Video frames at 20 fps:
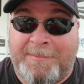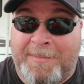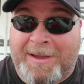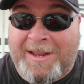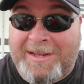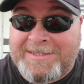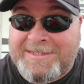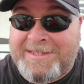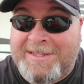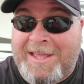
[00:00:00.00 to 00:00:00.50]
to
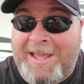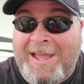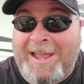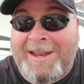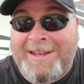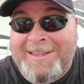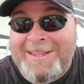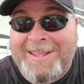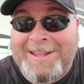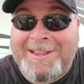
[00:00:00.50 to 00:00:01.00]
bite us in the
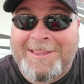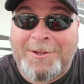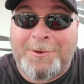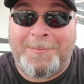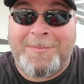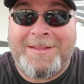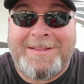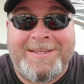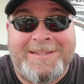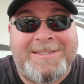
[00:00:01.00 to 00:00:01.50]
hind end a little
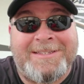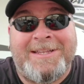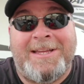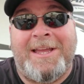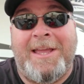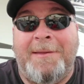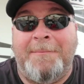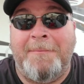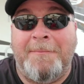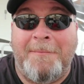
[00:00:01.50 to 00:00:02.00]
bit this
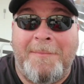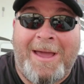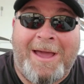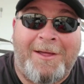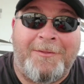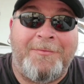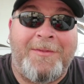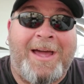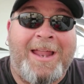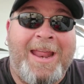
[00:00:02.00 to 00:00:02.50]
time
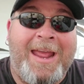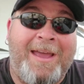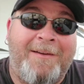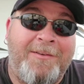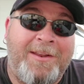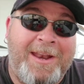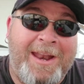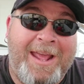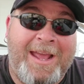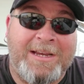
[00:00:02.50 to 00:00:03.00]
about not
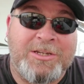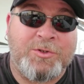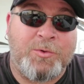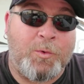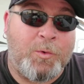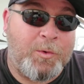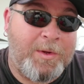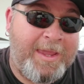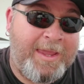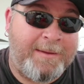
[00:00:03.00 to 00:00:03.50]
having an
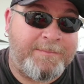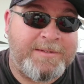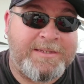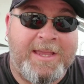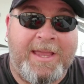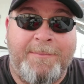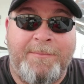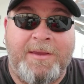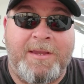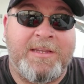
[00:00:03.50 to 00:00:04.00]
actual
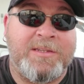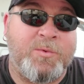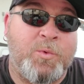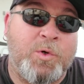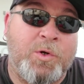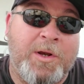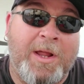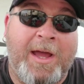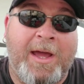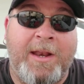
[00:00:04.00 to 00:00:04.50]
campsite because
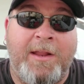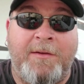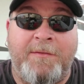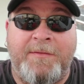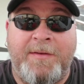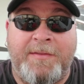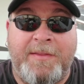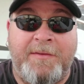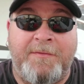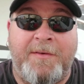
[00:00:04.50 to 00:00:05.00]
we're not a
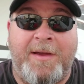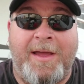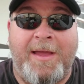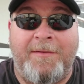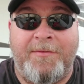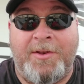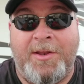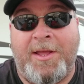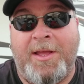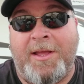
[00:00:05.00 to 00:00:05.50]

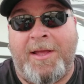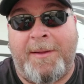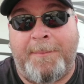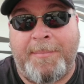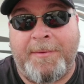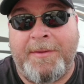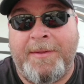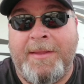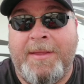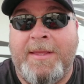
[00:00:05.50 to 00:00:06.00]
55 and up.
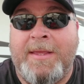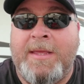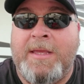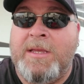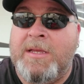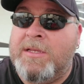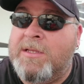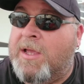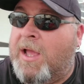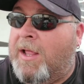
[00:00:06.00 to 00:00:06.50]

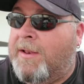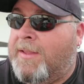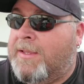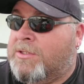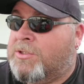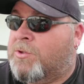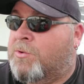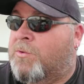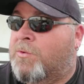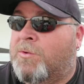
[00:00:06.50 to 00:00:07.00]

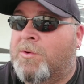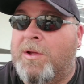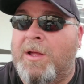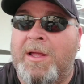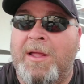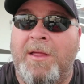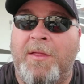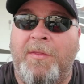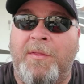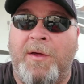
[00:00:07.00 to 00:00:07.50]
Initial
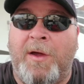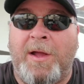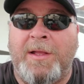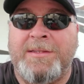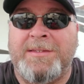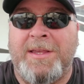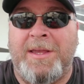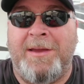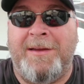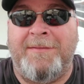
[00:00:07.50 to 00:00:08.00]

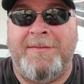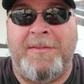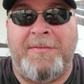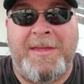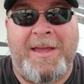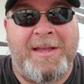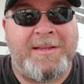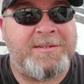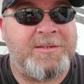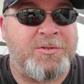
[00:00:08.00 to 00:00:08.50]
thoughts of the
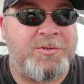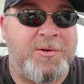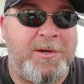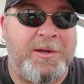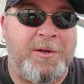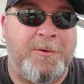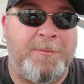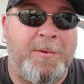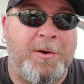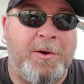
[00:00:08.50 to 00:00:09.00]
Thousand
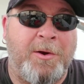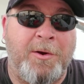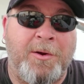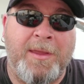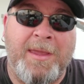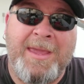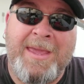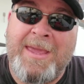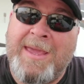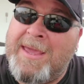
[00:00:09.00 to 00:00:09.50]
Trail Park.
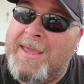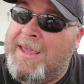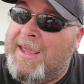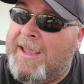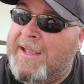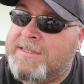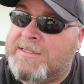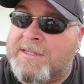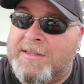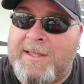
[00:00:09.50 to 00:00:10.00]

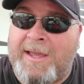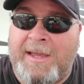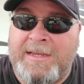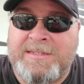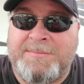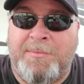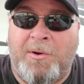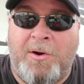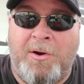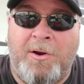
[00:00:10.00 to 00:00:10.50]
It's a
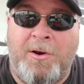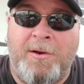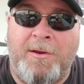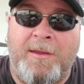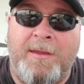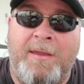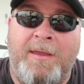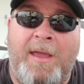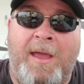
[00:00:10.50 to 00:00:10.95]
nice park.